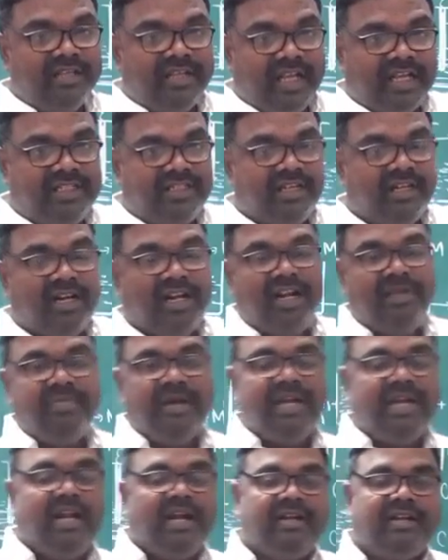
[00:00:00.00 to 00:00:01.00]
externally
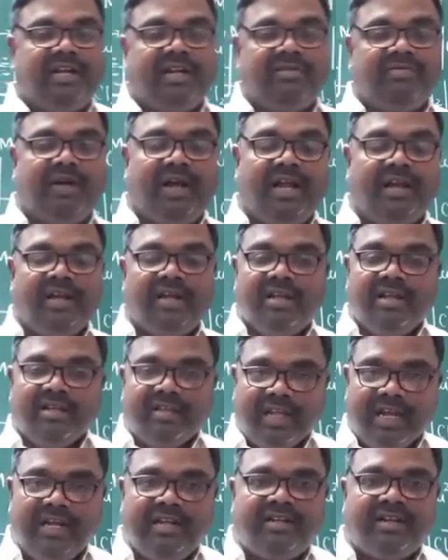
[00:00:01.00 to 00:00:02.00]
by electric wire,
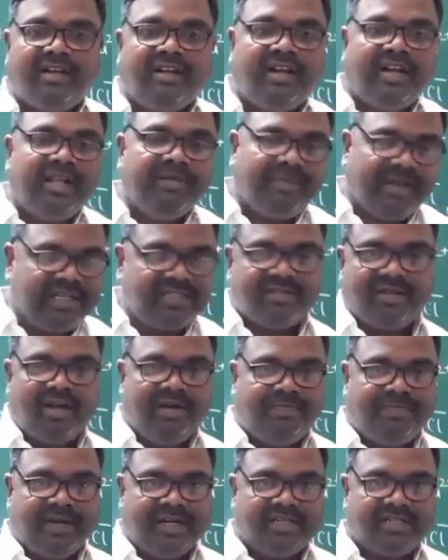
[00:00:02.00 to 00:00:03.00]
internally by
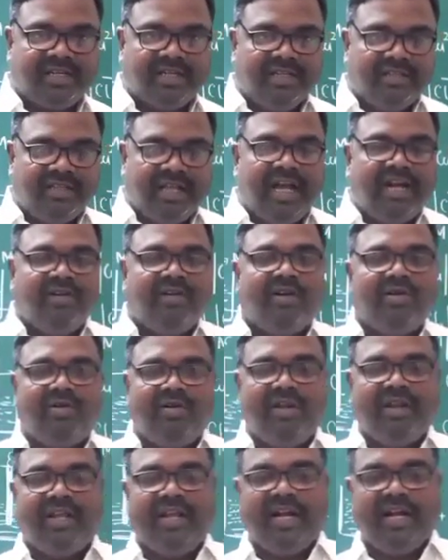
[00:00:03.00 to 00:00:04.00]
salt bridge, then you are
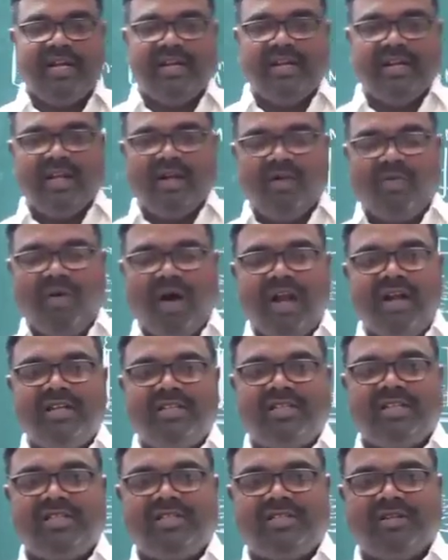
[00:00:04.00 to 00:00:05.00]
going to get one
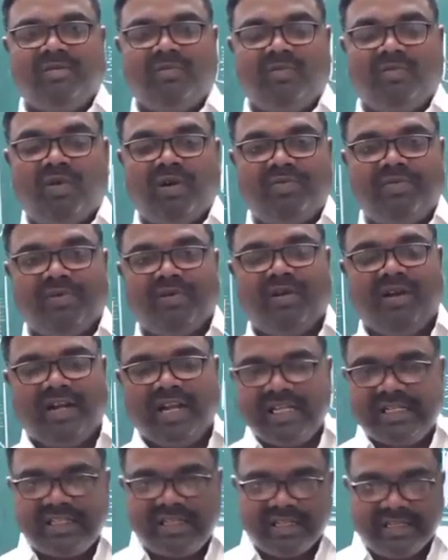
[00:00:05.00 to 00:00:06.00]
system, what we call it
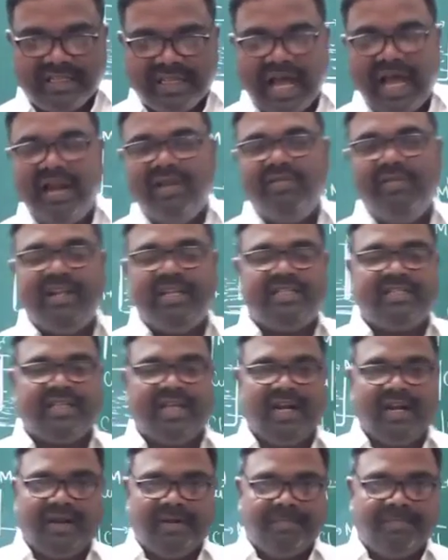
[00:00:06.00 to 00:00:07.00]
as galvanic
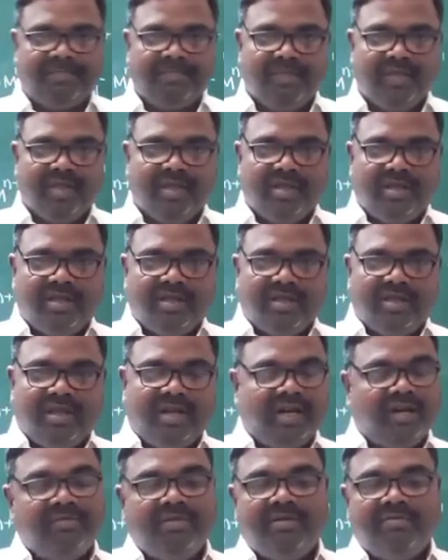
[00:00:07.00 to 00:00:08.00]
cell.
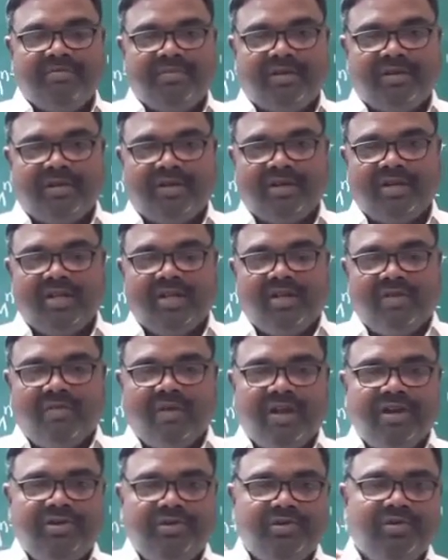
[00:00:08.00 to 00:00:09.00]
Now remember,
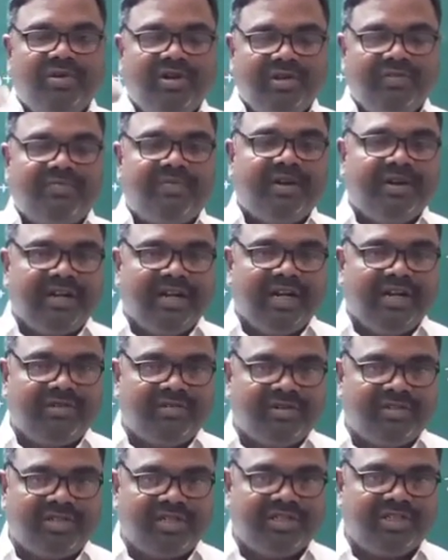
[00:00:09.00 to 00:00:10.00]
when two different
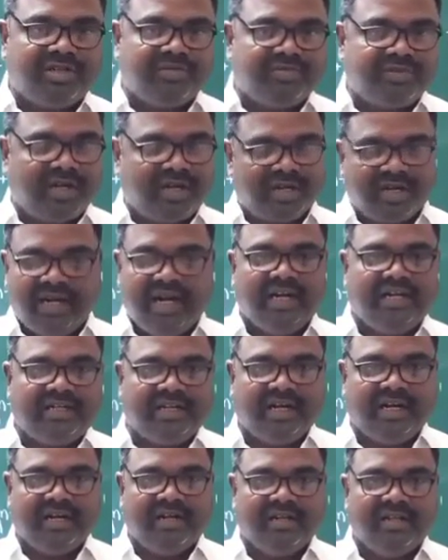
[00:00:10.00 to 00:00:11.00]
electrode systems are
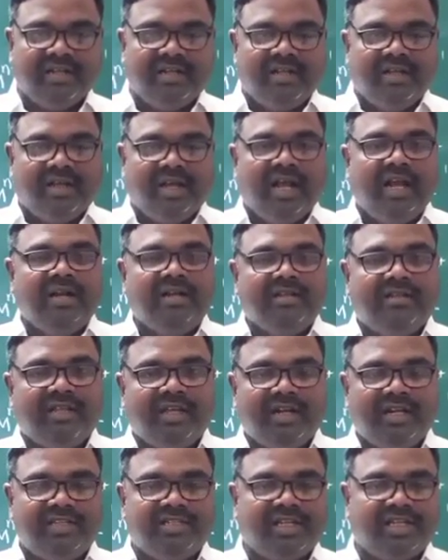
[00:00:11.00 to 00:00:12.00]
connected and
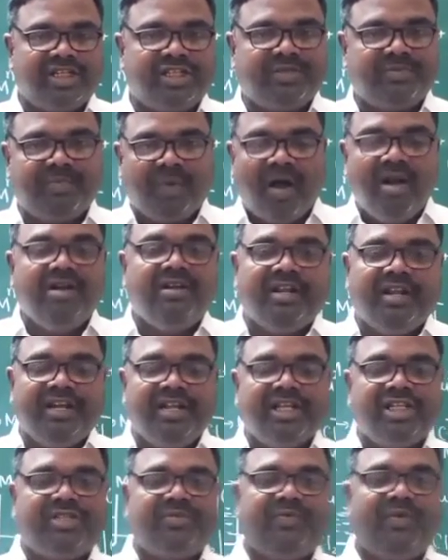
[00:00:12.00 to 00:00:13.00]
there is a
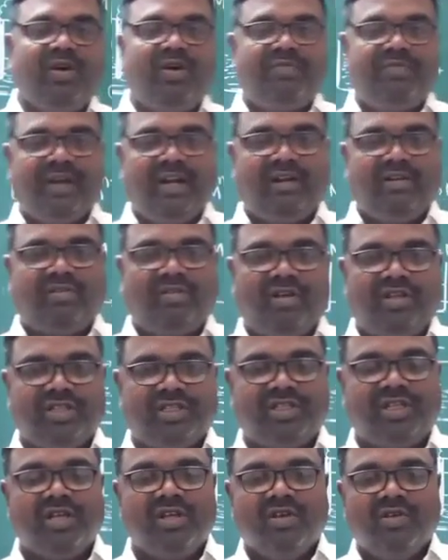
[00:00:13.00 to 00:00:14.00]
spontaneous flow of
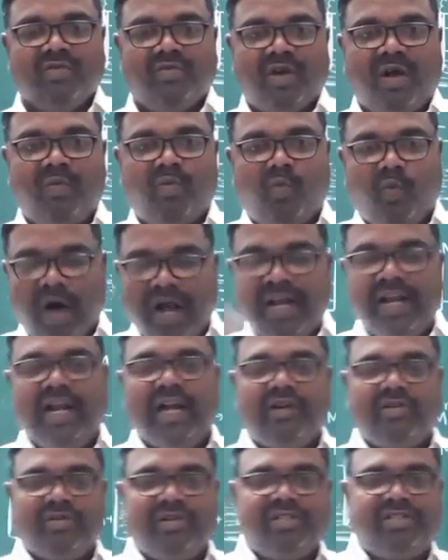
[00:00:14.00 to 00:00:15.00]
electrons from one
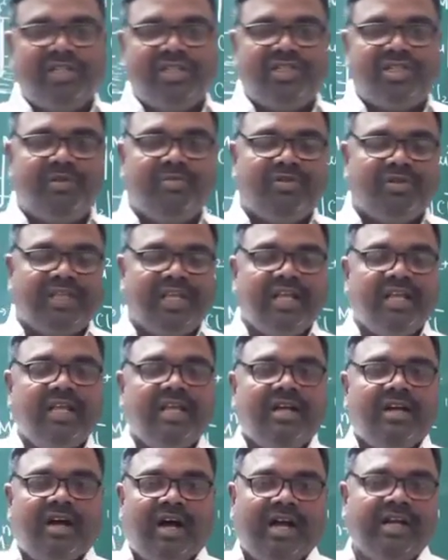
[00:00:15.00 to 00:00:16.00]
electrode system to the
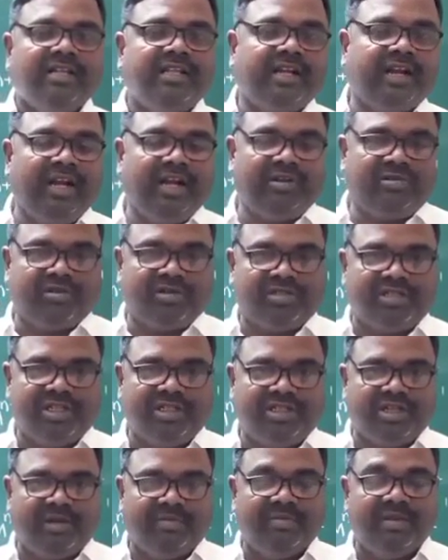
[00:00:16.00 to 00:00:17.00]
another electrode
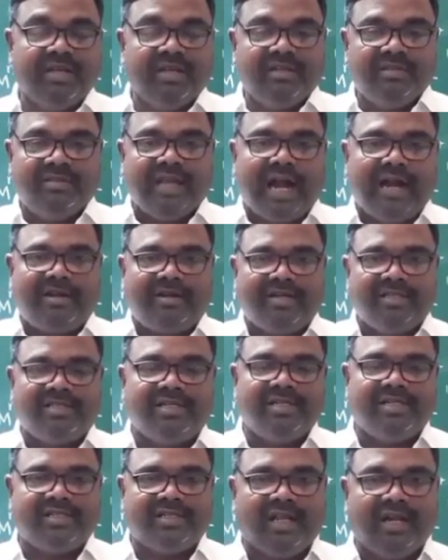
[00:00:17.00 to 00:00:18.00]
system, that
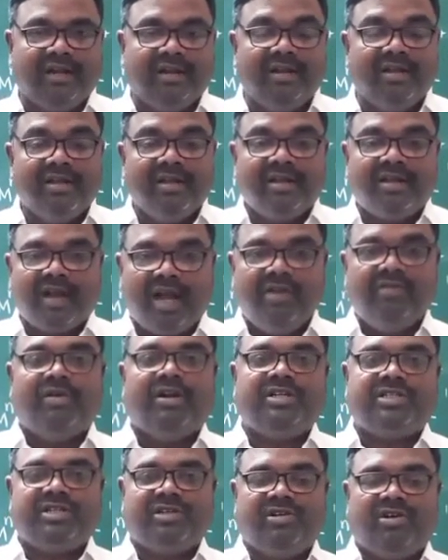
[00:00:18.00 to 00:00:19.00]
results in
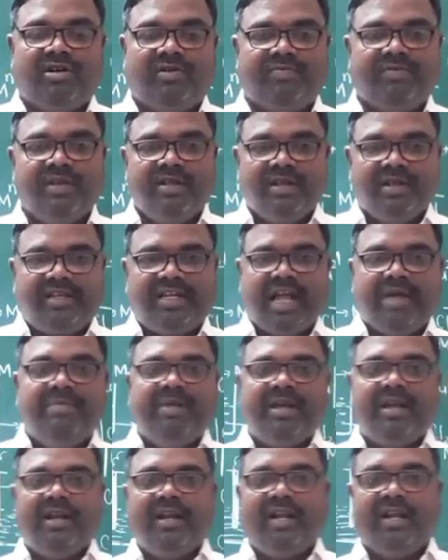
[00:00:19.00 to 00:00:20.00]
conversion of
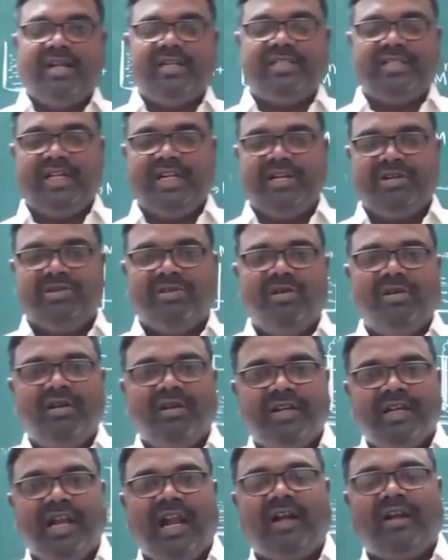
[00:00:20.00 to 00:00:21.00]
chemical energy into
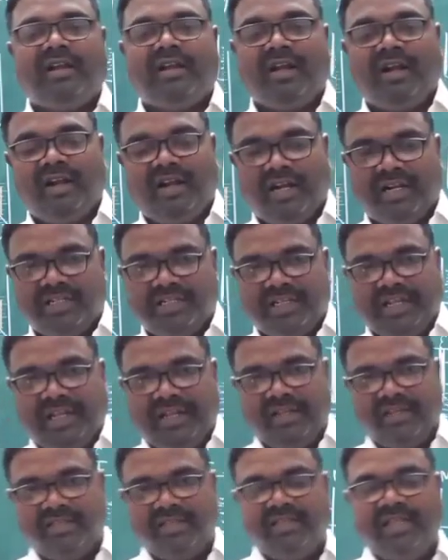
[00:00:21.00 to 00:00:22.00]
electrical
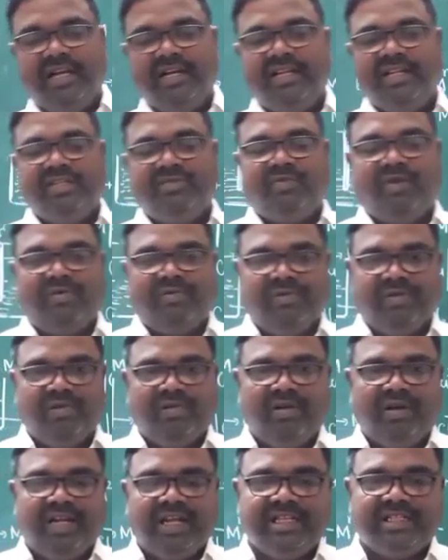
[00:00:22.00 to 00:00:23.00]
energy. So that is what we
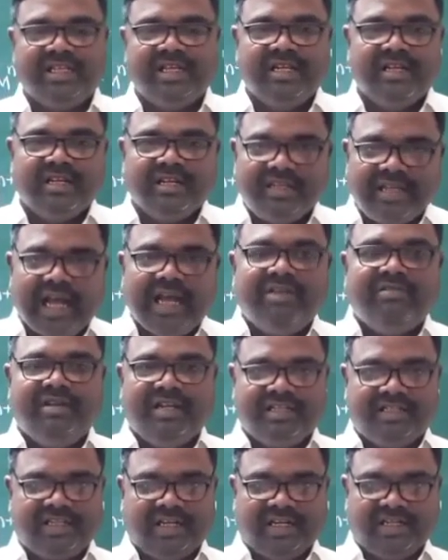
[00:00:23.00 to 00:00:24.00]
call it as
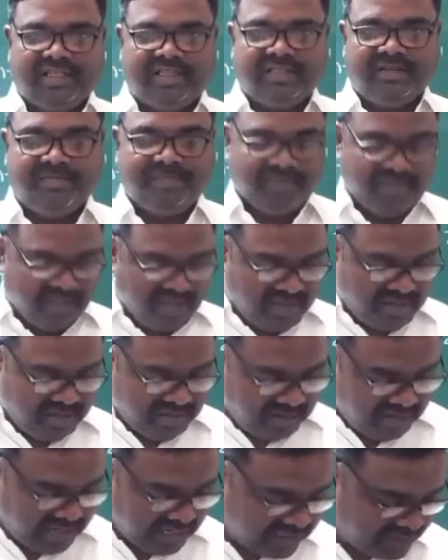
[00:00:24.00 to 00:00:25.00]
galvanic cells.
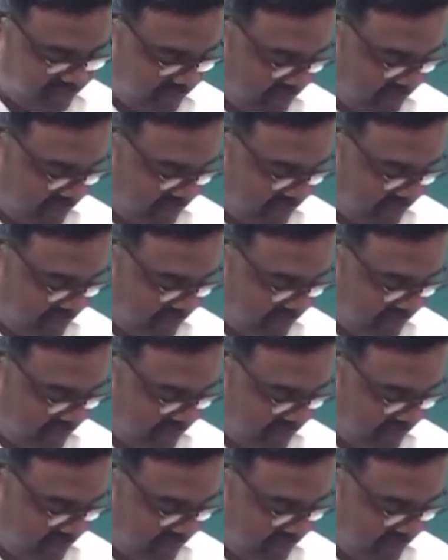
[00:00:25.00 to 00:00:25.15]
And as